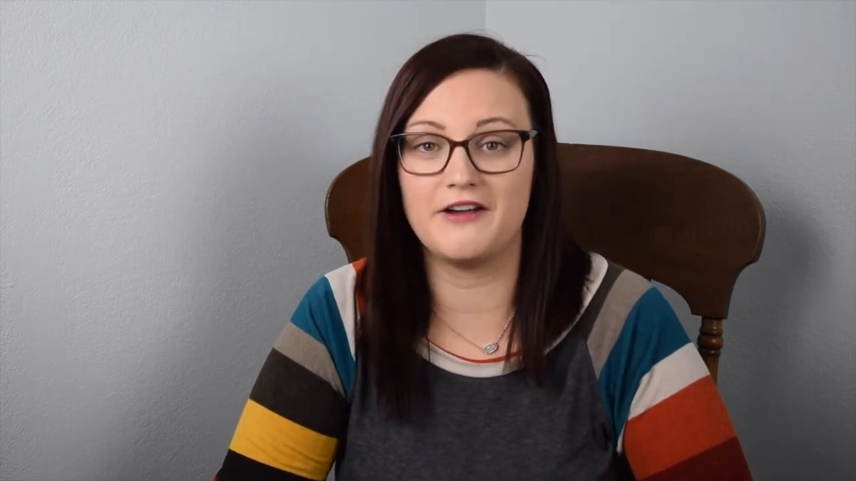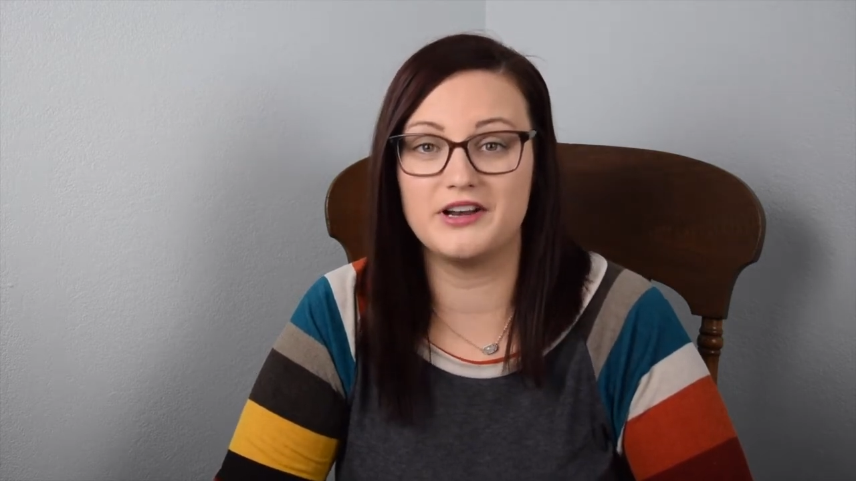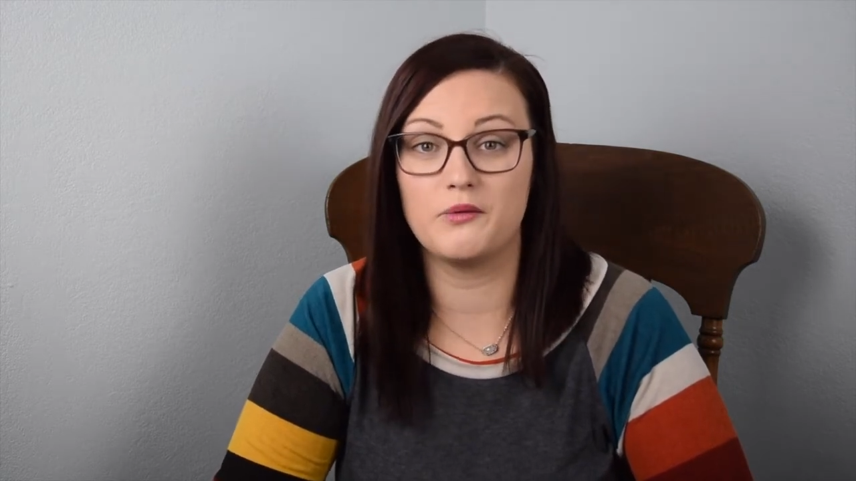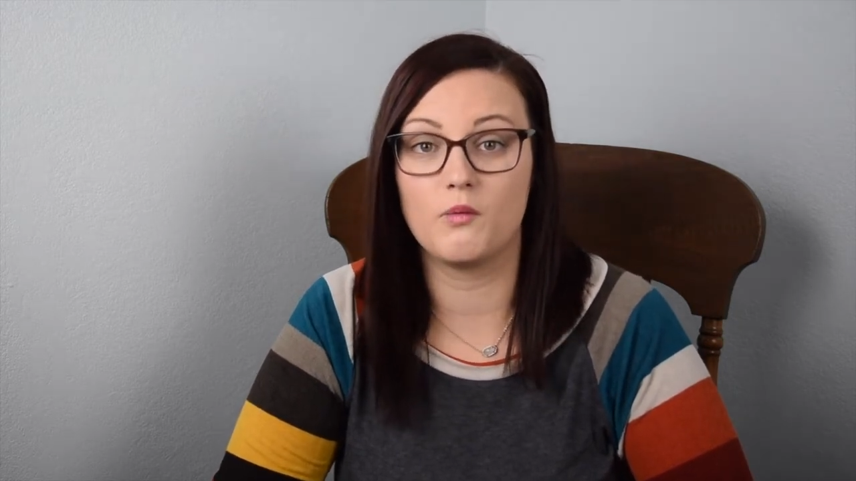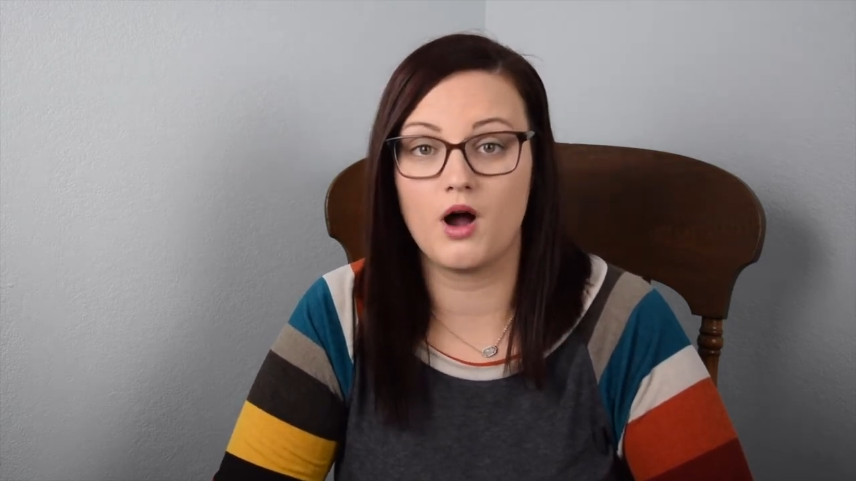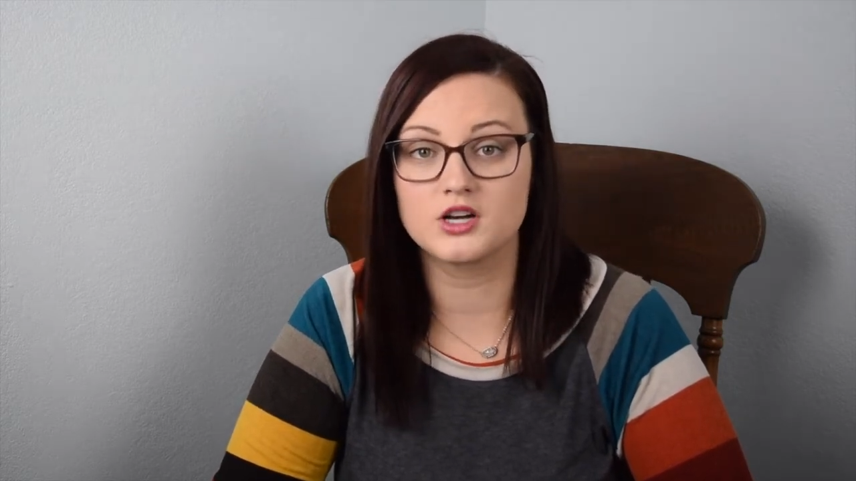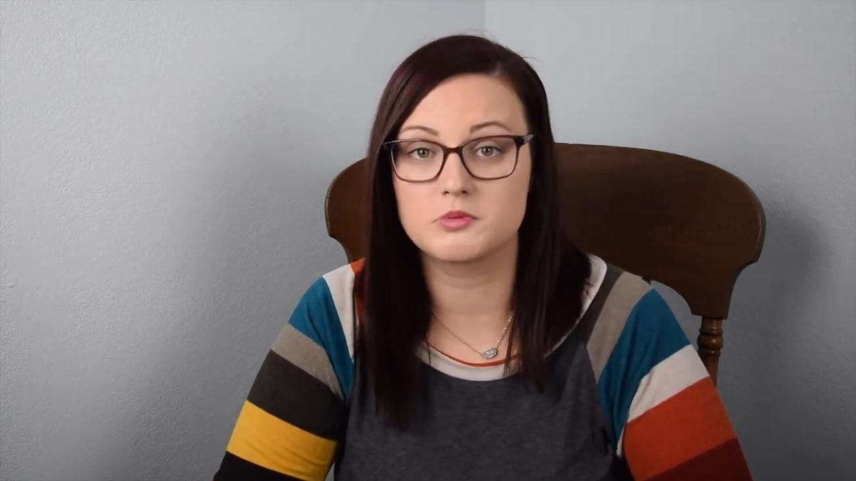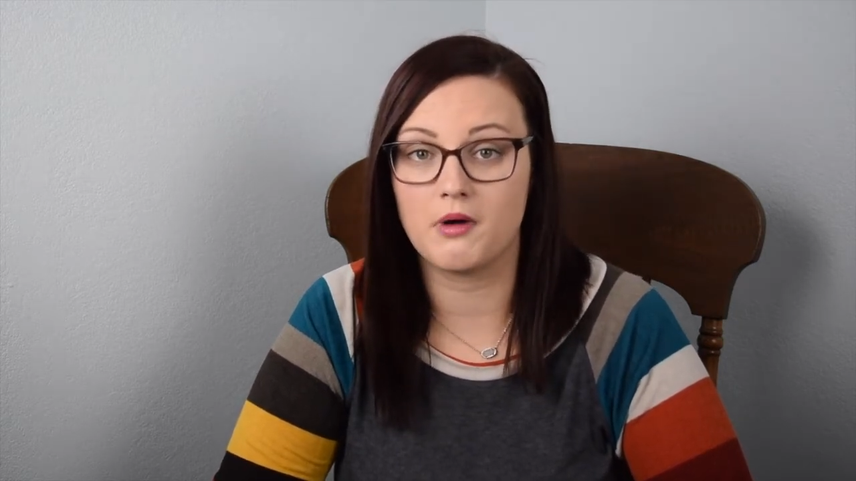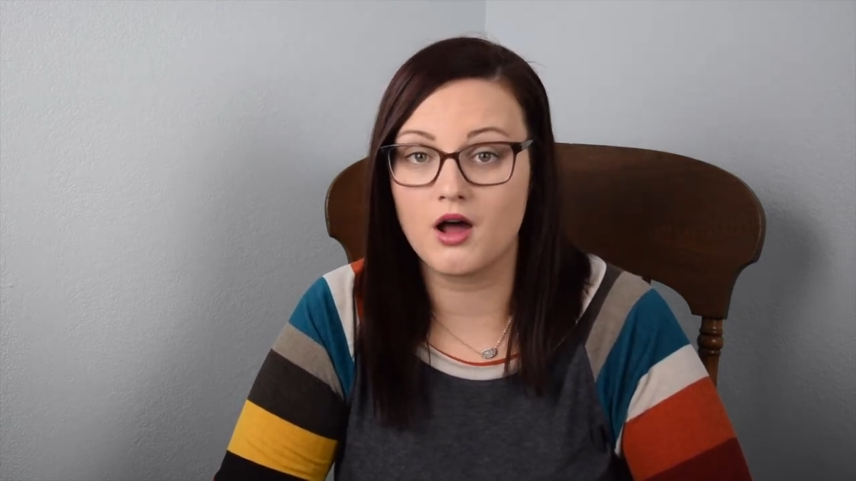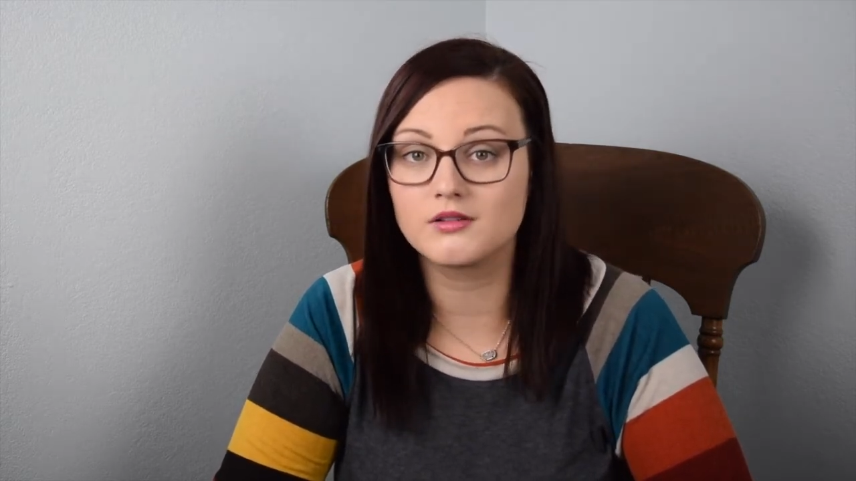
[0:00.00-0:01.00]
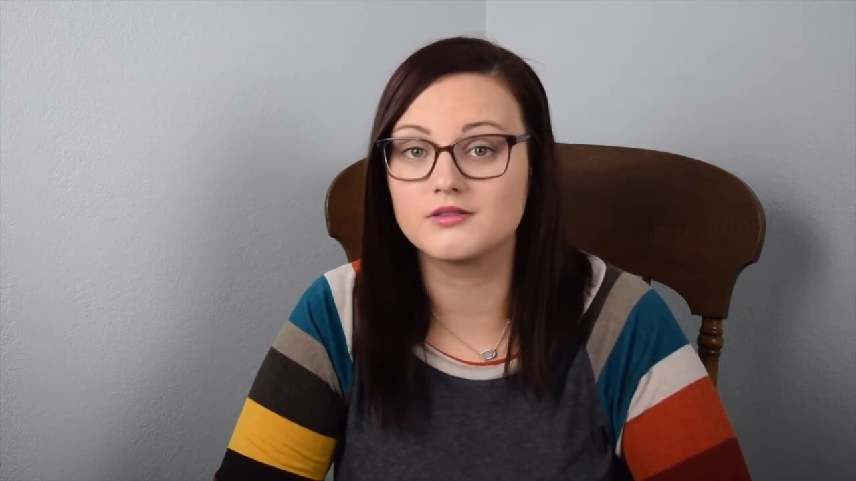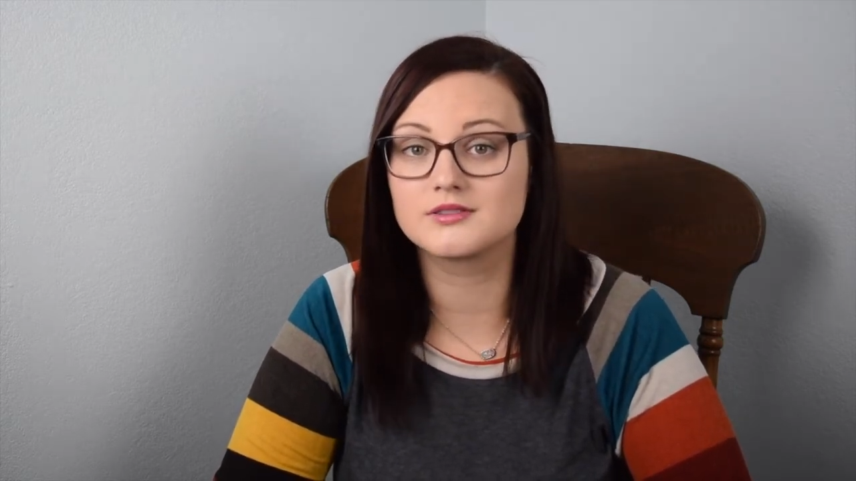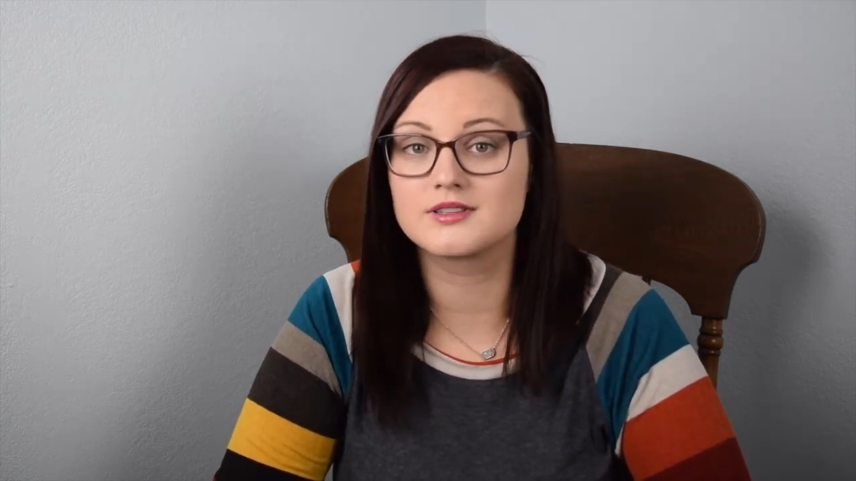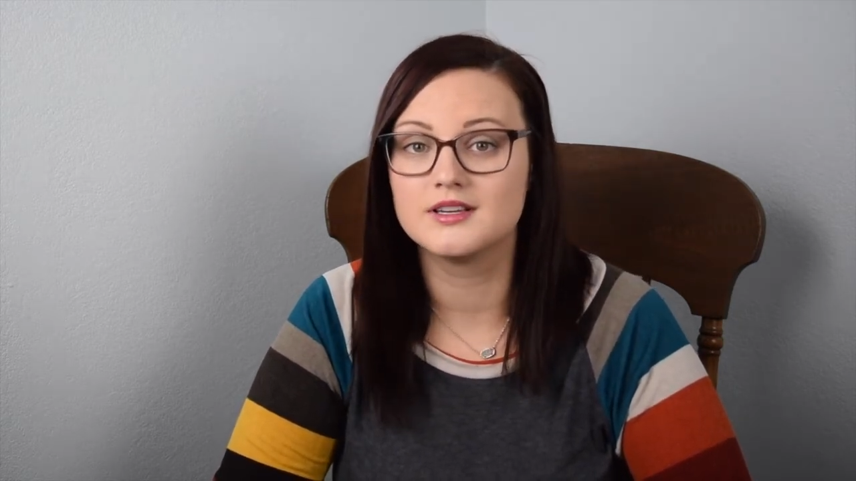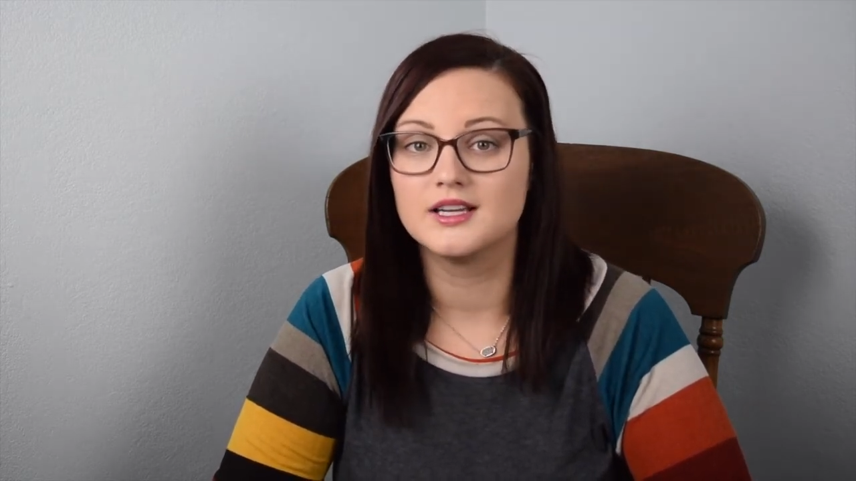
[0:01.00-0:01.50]
having to wash
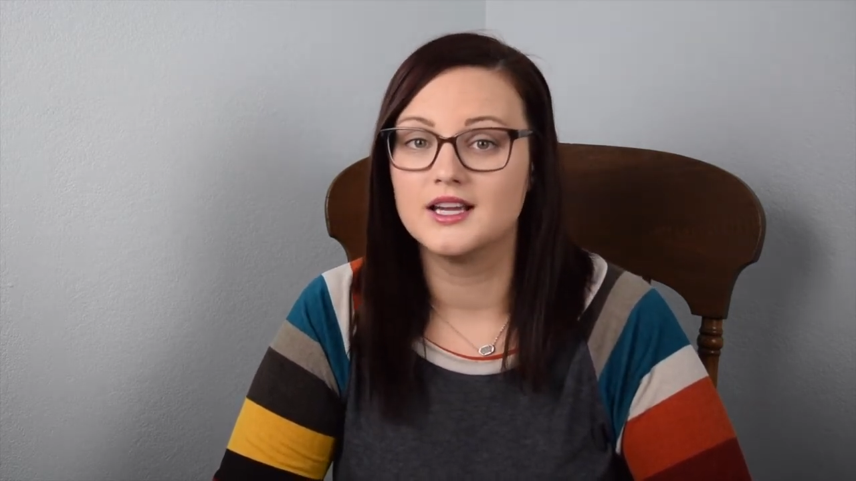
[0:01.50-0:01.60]
bottles.